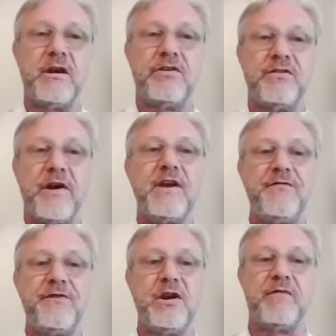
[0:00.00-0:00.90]
there's very
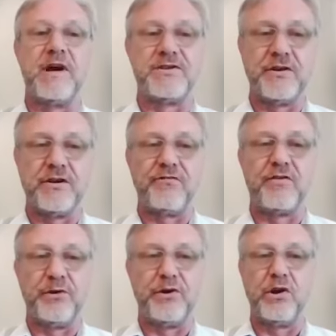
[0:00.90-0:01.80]
few of us that are
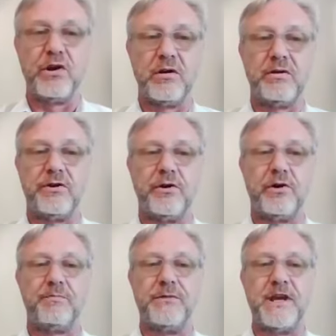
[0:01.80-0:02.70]
from
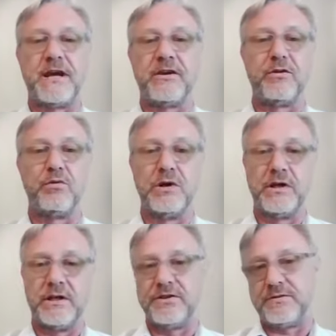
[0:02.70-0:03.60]
your neck of the
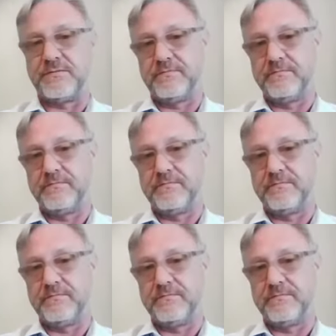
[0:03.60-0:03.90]
woods.